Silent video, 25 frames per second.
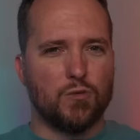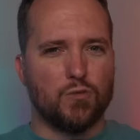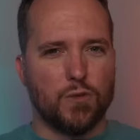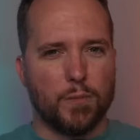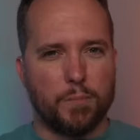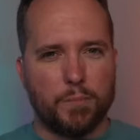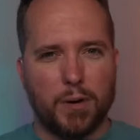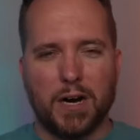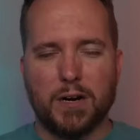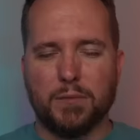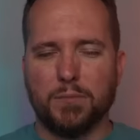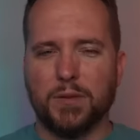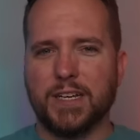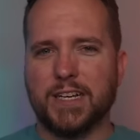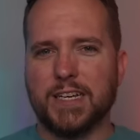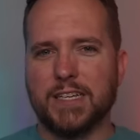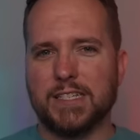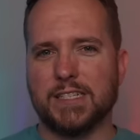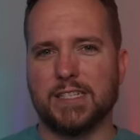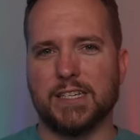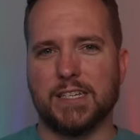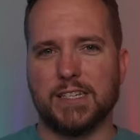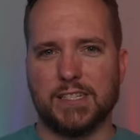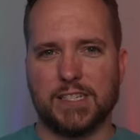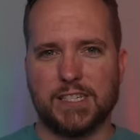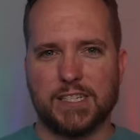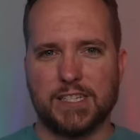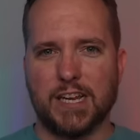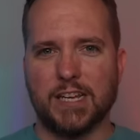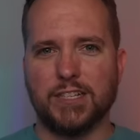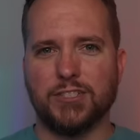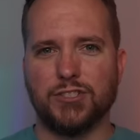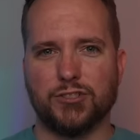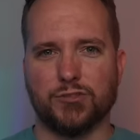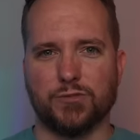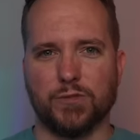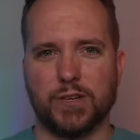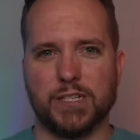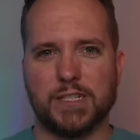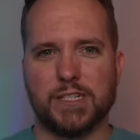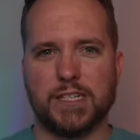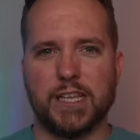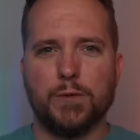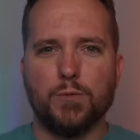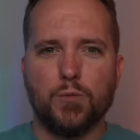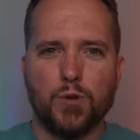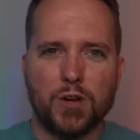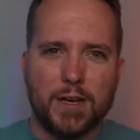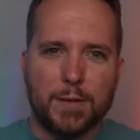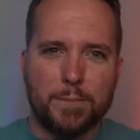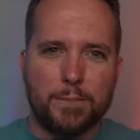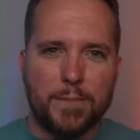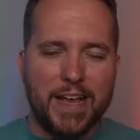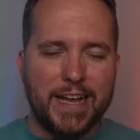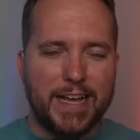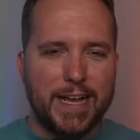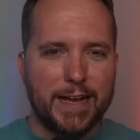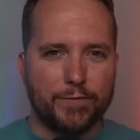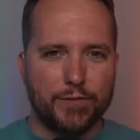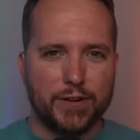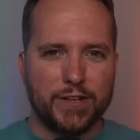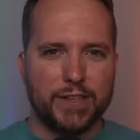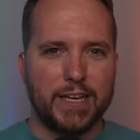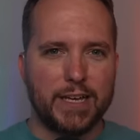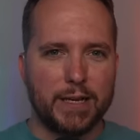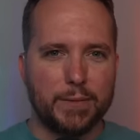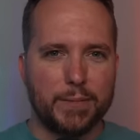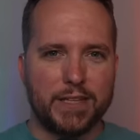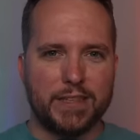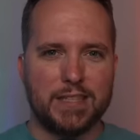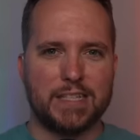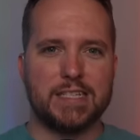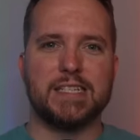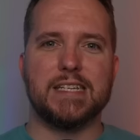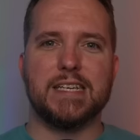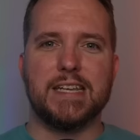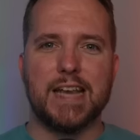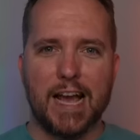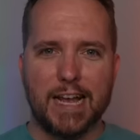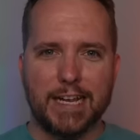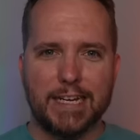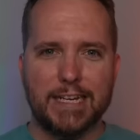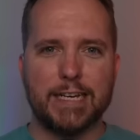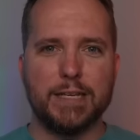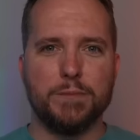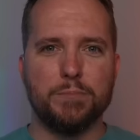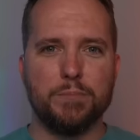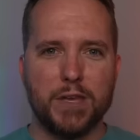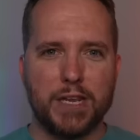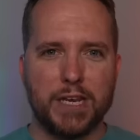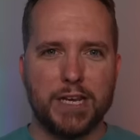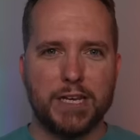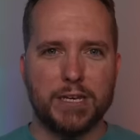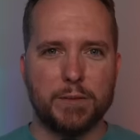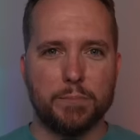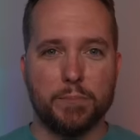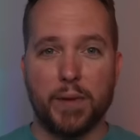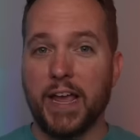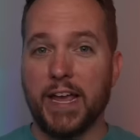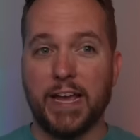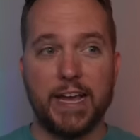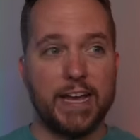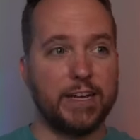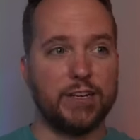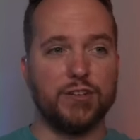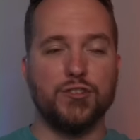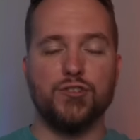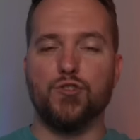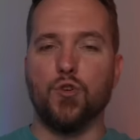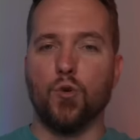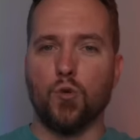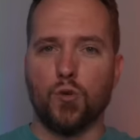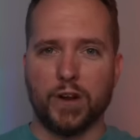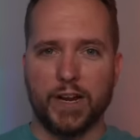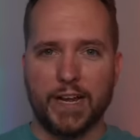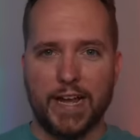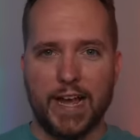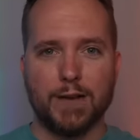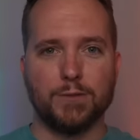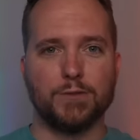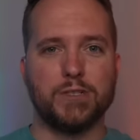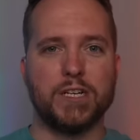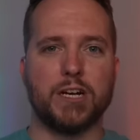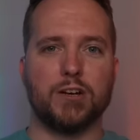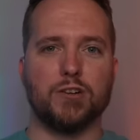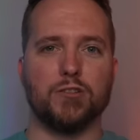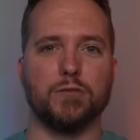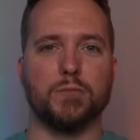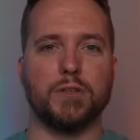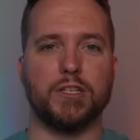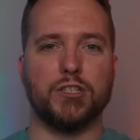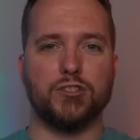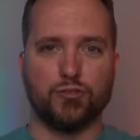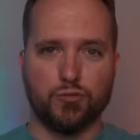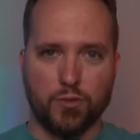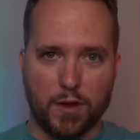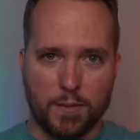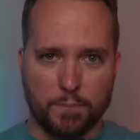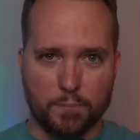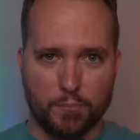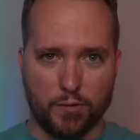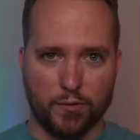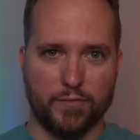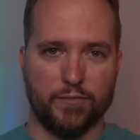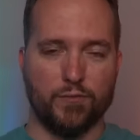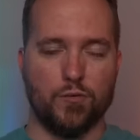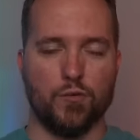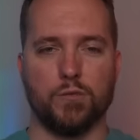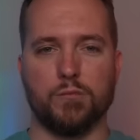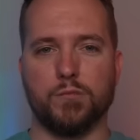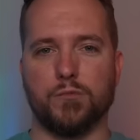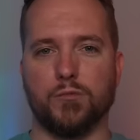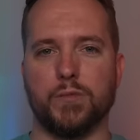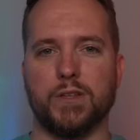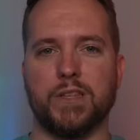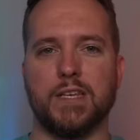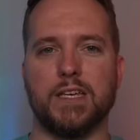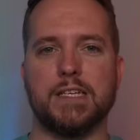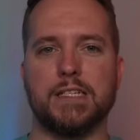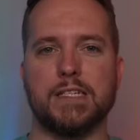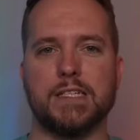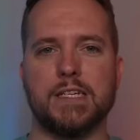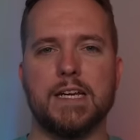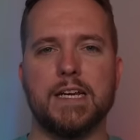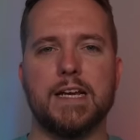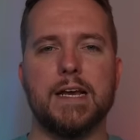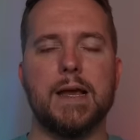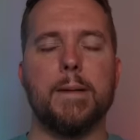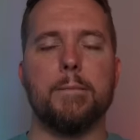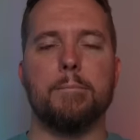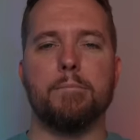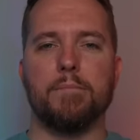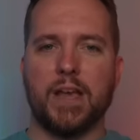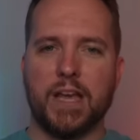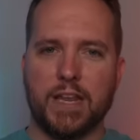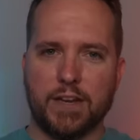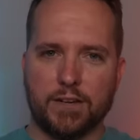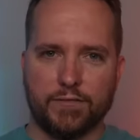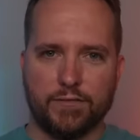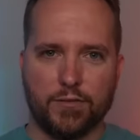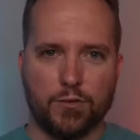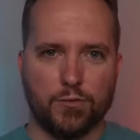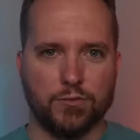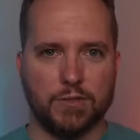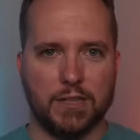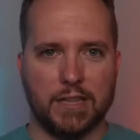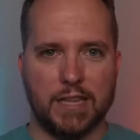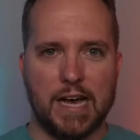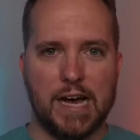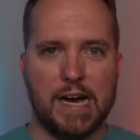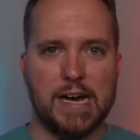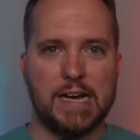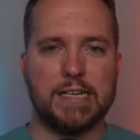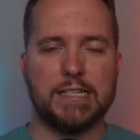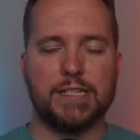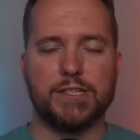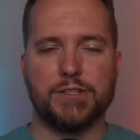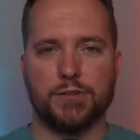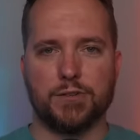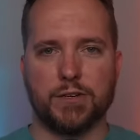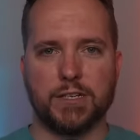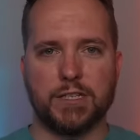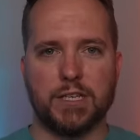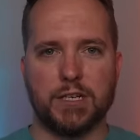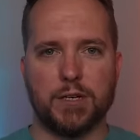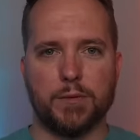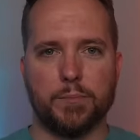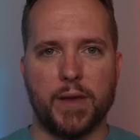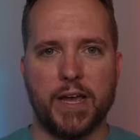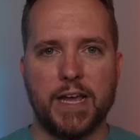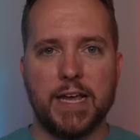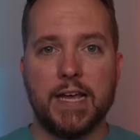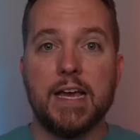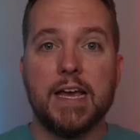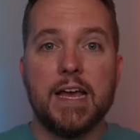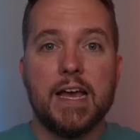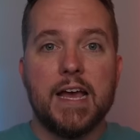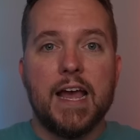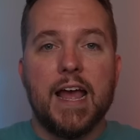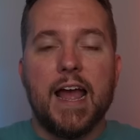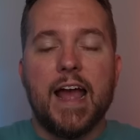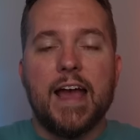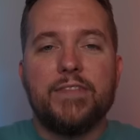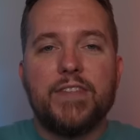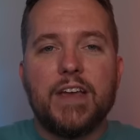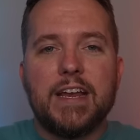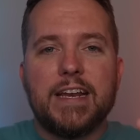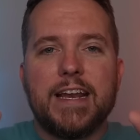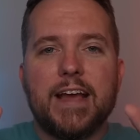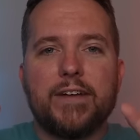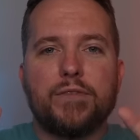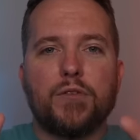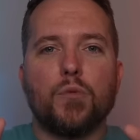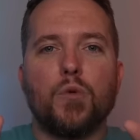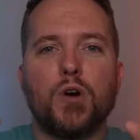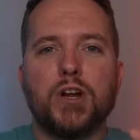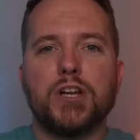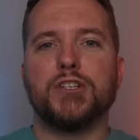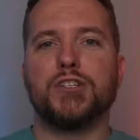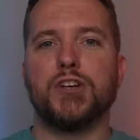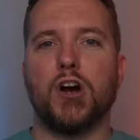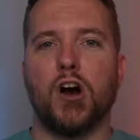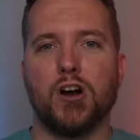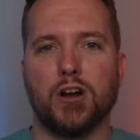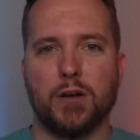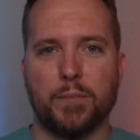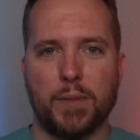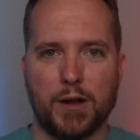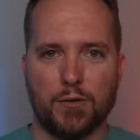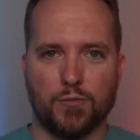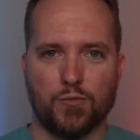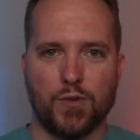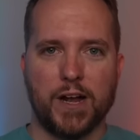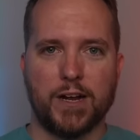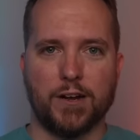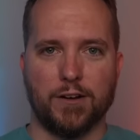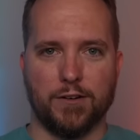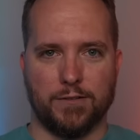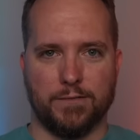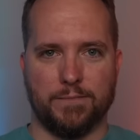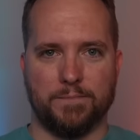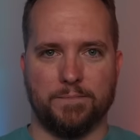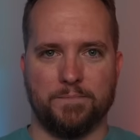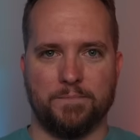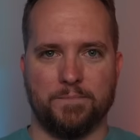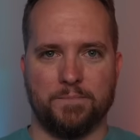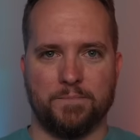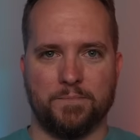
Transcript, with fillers: Republicans and centrists, they want to make everything about this ninety minute debate, ignoring how terribly Trump performed with his manifold lies during the debate. And they never want to talk about record.